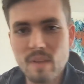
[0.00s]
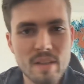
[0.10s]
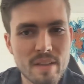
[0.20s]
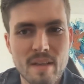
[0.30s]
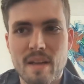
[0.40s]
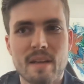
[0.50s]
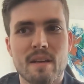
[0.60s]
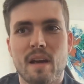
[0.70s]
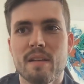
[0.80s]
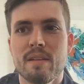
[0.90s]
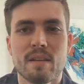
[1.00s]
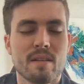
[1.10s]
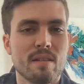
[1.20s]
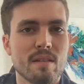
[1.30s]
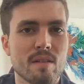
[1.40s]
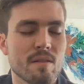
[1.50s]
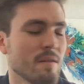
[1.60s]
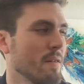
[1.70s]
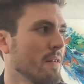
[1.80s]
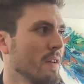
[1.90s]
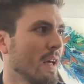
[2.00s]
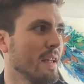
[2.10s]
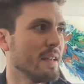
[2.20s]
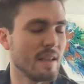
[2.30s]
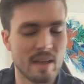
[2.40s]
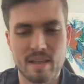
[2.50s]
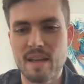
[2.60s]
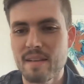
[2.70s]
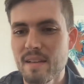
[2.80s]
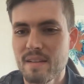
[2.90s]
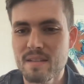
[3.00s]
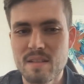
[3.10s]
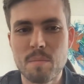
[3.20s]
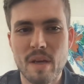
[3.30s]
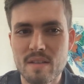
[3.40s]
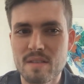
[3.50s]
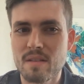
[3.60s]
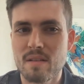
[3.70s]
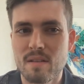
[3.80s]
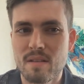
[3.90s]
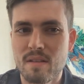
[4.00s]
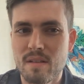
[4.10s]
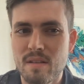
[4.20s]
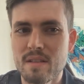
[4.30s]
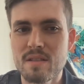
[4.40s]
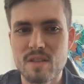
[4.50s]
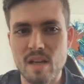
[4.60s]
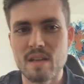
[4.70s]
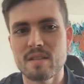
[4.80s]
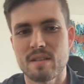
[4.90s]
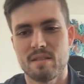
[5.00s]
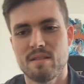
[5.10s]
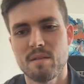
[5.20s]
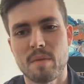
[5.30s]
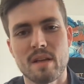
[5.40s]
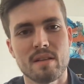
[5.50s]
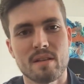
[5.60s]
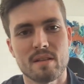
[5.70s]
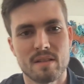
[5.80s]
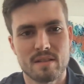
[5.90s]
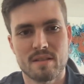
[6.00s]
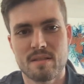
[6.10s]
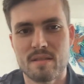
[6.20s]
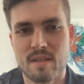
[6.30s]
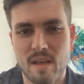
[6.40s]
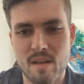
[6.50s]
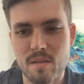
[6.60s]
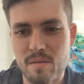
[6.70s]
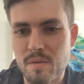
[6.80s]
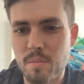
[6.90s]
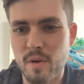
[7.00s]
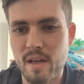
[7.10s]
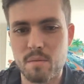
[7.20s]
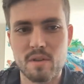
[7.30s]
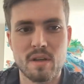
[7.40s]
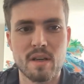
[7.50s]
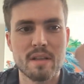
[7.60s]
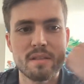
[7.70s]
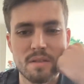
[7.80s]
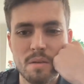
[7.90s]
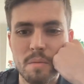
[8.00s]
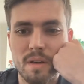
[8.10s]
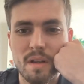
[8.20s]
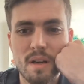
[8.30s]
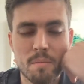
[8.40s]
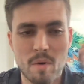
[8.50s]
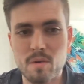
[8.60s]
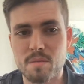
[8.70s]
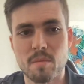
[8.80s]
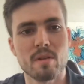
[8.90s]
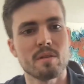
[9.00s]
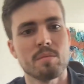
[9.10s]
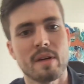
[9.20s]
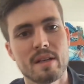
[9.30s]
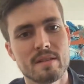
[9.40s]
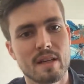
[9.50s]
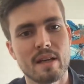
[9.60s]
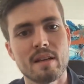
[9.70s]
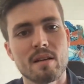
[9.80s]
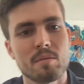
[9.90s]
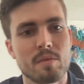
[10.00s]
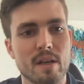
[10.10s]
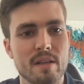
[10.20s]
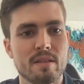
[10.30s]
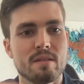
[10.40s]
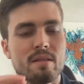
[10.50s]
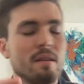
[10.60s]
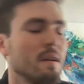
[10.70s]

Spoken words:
Yeah, and I think this changes depending on the scale of the brand we're talking to, but both smaller brands and enterprise